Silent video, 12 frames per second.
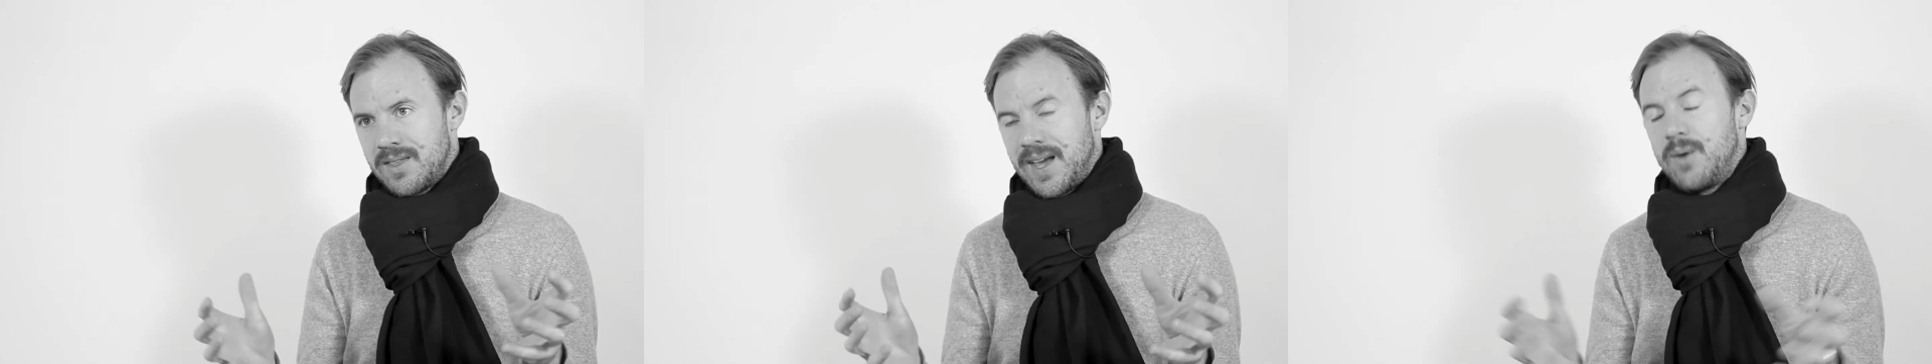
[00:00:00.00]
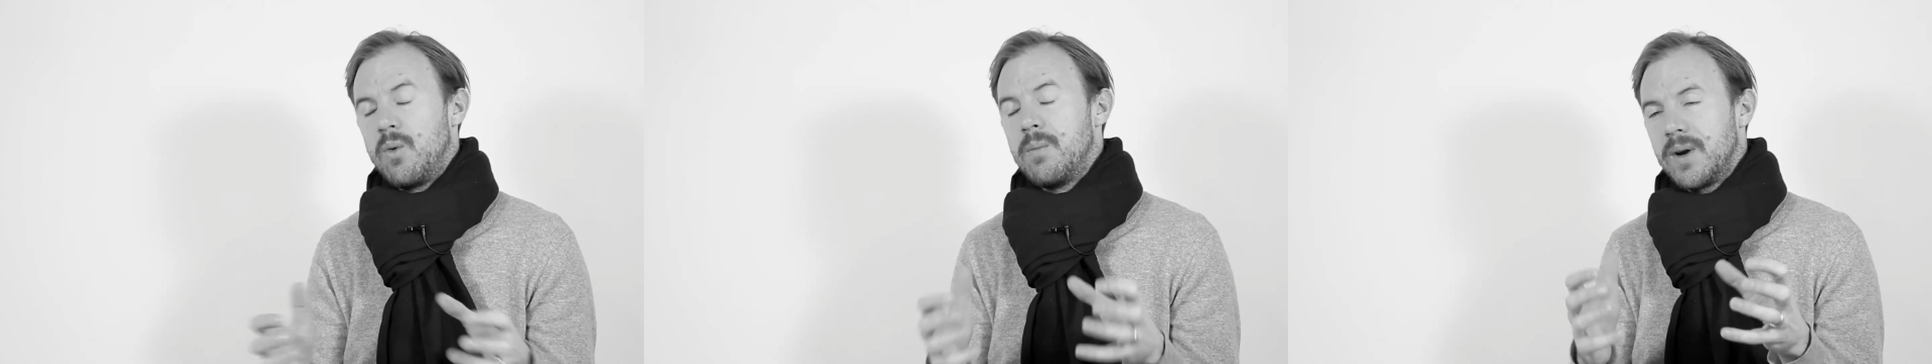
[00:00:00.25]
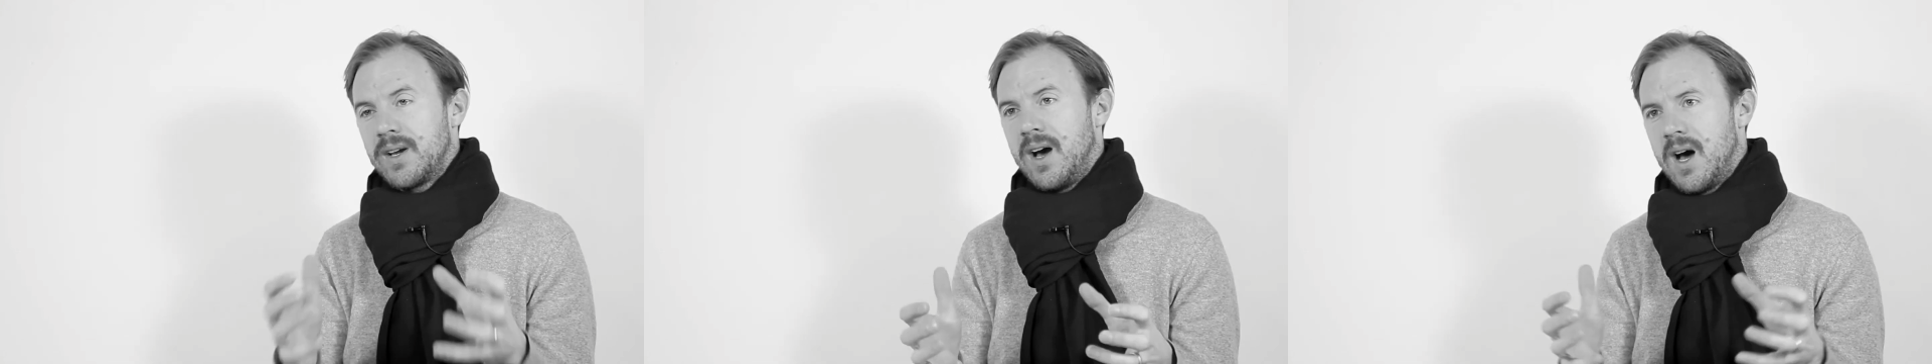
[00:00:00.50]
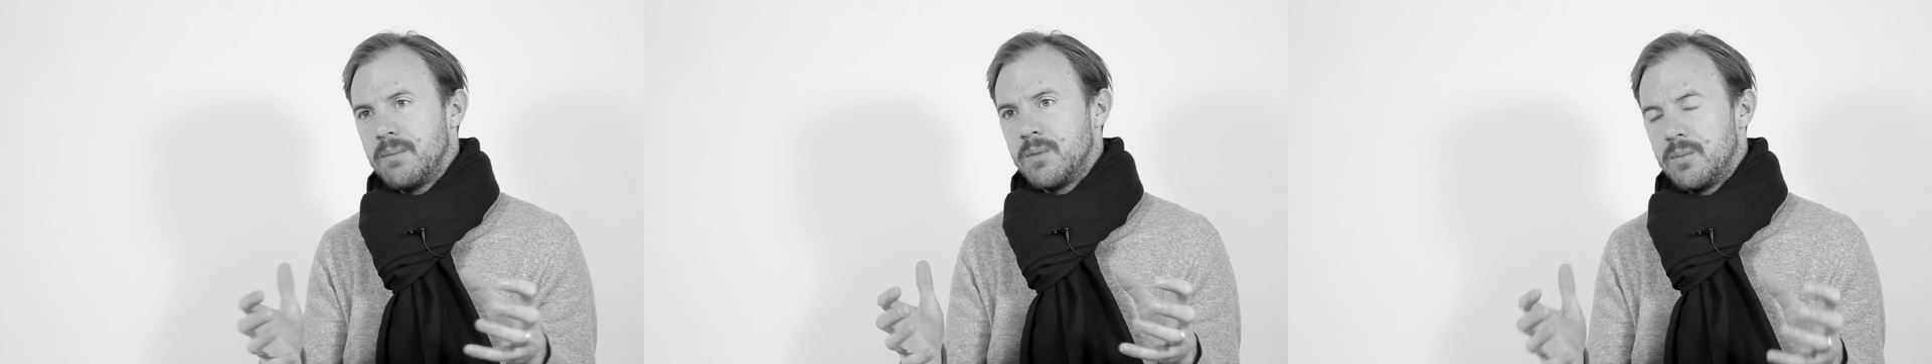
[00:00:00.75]
They will
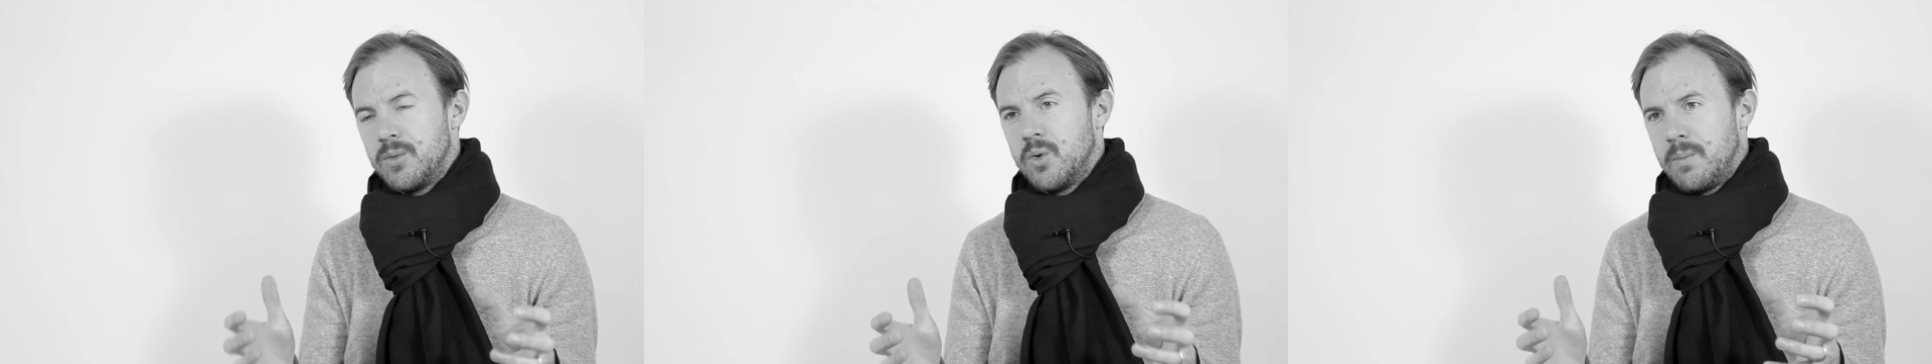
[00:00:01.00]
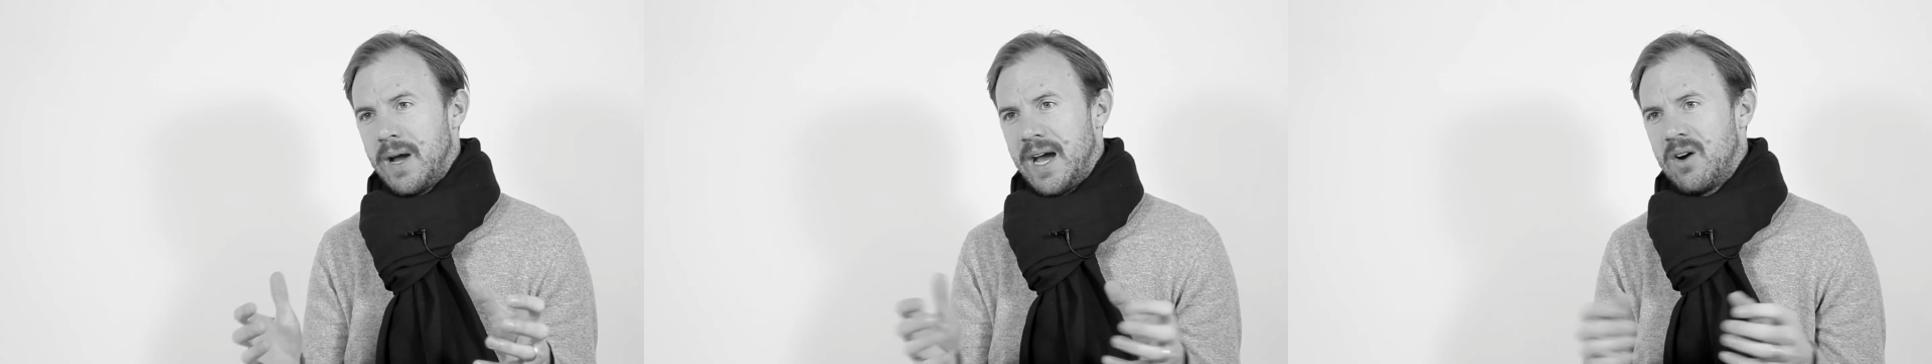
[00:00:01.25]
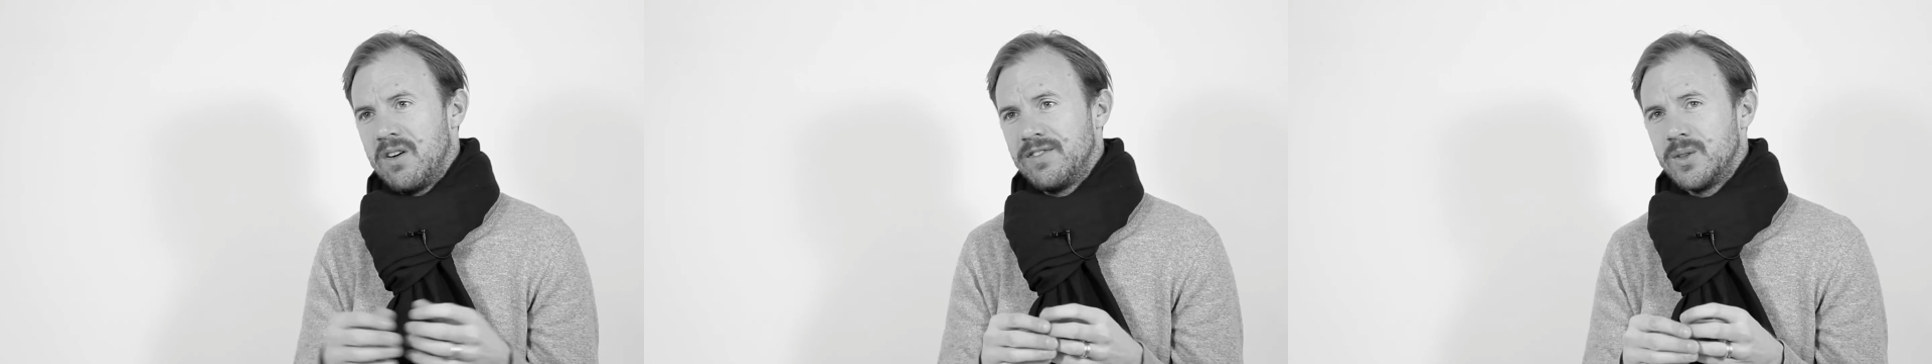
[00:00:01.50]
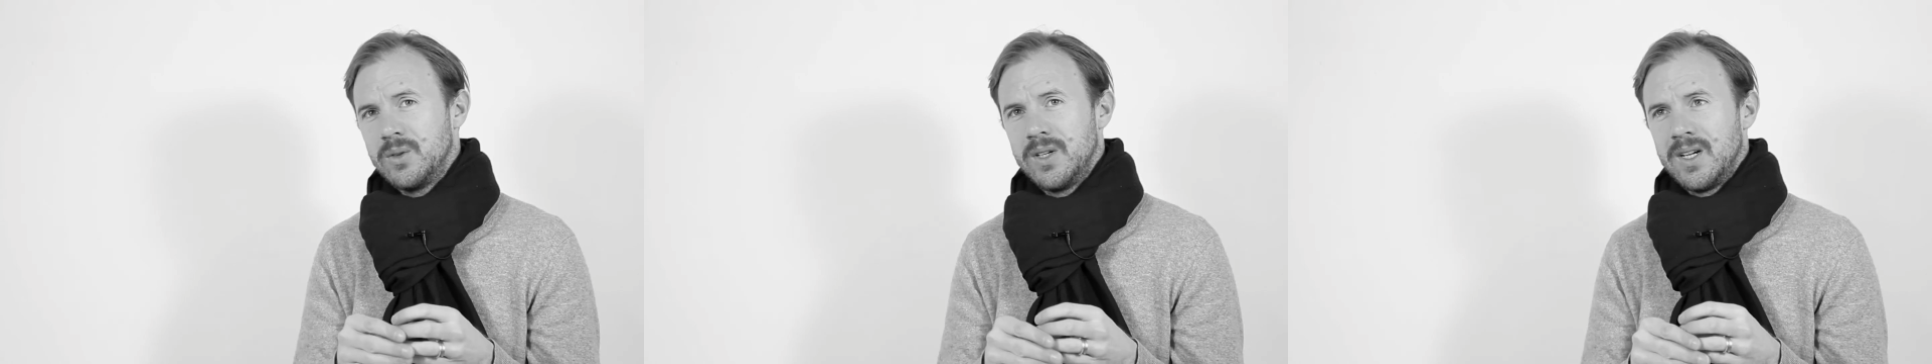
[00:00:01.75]
become more
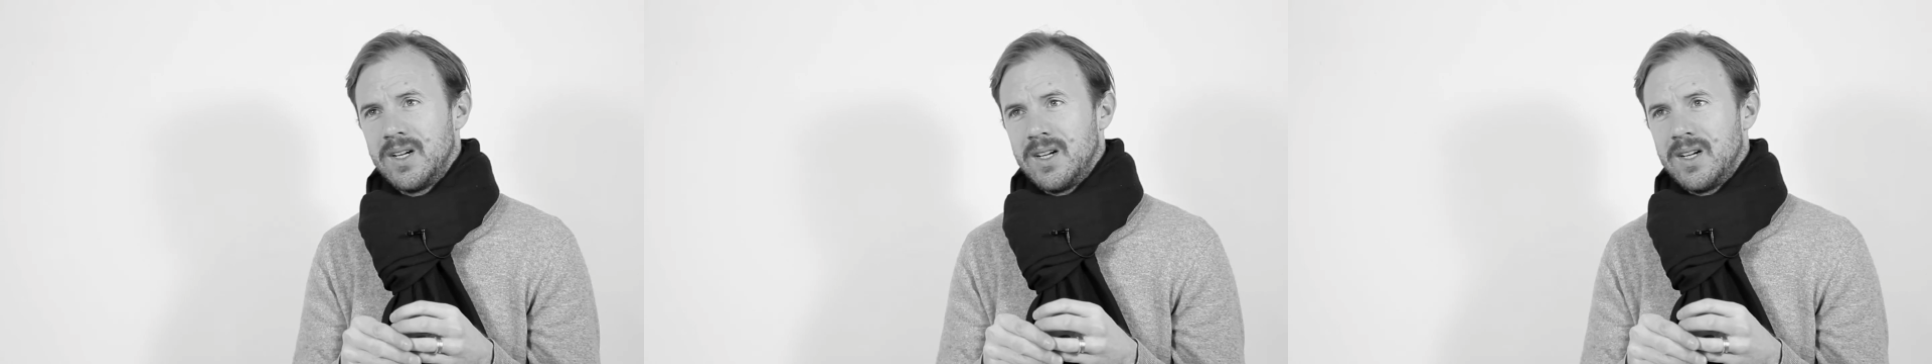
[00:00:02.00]
powerful.